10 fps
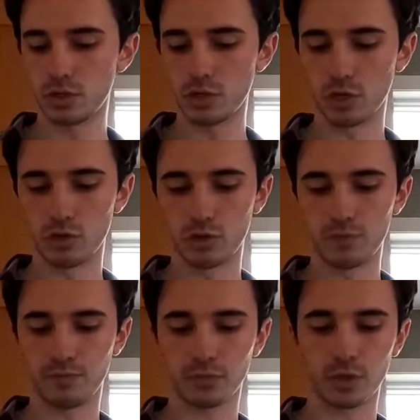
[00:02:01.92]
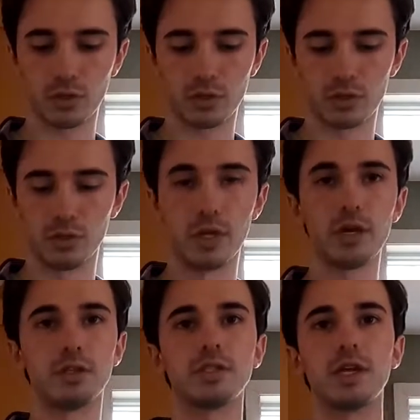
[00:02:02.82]
So
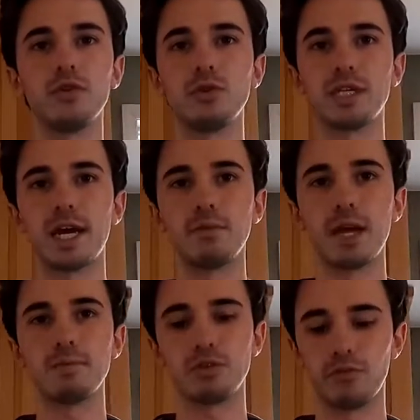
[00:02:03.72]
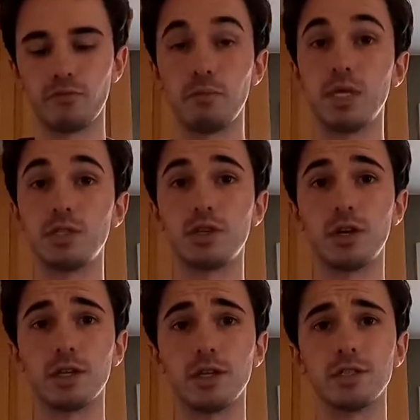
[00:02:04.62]
yeah, let's get into a time lapse of me
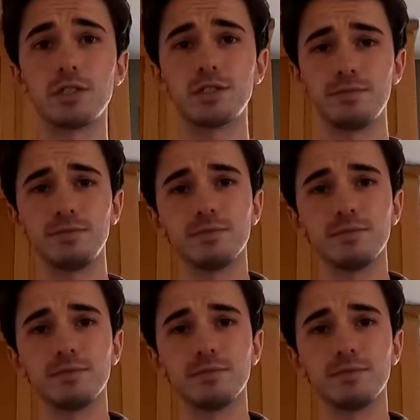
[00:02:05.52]
stirring this.